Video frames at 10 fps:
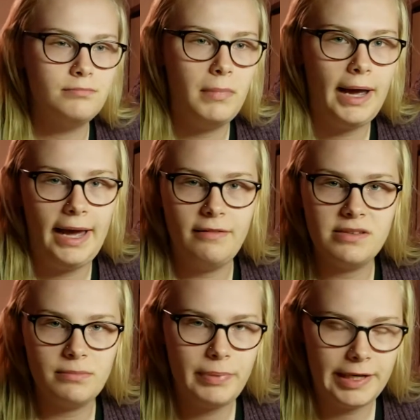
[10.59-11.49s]
I have
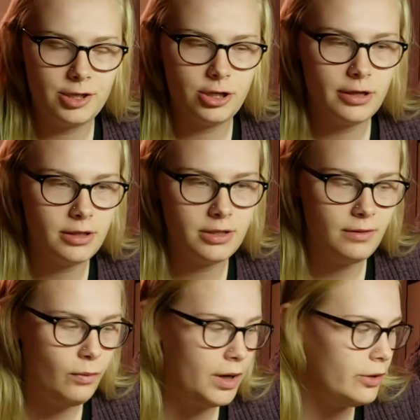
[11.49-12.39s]
some pictures of
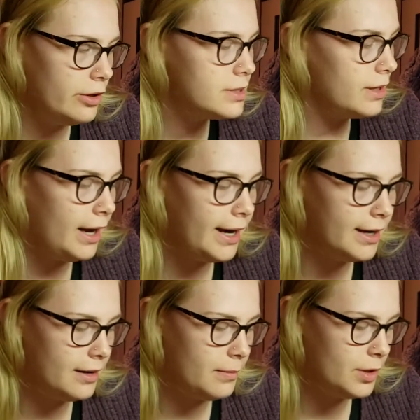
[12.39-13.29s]
what it looks like,
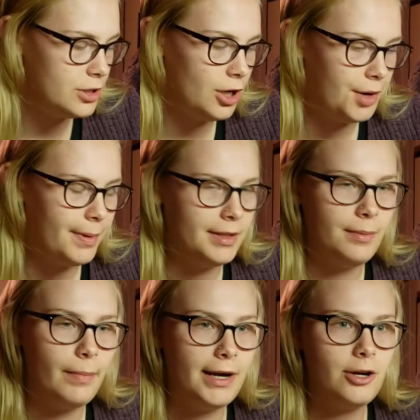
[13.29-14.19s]
and I'm going to talk about the
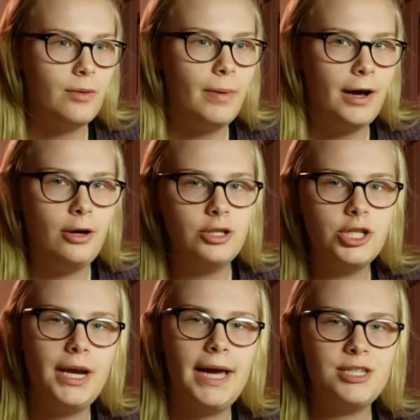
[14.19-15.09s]

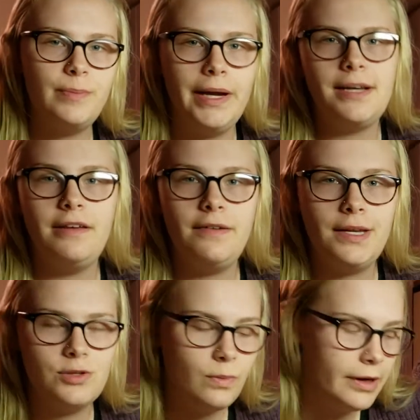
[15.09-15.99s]
microbiology aspect of it
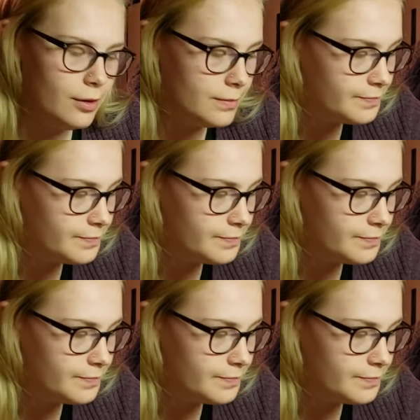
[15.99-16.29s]
as well.